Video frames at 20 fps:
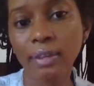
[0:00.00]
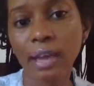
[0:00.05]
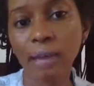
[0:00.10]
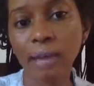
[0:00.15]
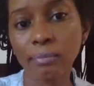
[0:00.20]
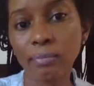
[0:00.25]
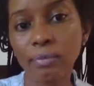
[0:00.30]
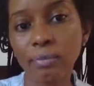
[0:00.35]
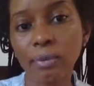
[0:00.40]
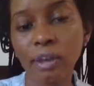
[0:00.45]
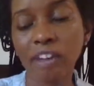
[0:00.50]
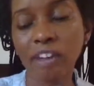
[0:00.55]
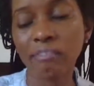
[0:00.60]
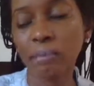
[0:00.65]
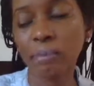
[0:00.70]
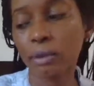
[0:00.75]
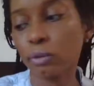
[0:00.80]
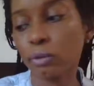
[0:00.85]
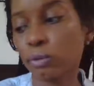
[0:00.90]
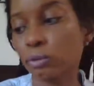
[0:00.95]
I'm
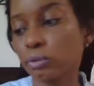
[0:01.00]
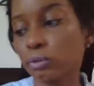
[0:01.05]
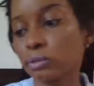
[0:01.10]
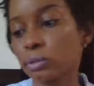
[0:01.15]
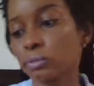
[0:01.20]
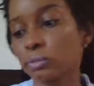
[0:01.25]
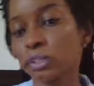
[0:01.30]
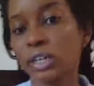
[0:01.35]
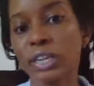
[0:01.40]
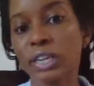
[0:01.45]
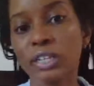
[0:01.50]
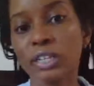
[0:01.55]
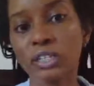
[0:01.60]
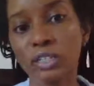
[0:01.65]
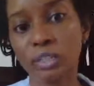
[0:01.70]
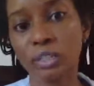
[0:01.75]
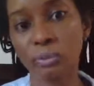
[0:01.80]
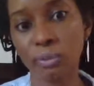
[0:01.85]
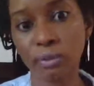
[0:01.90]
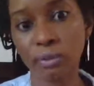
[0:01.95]
I've been going through some
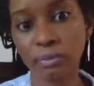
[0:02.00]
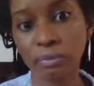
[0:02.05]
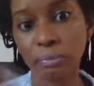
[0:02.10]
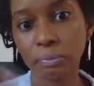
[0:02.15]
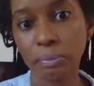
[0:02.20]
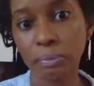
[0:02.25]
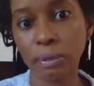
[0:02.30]
changes with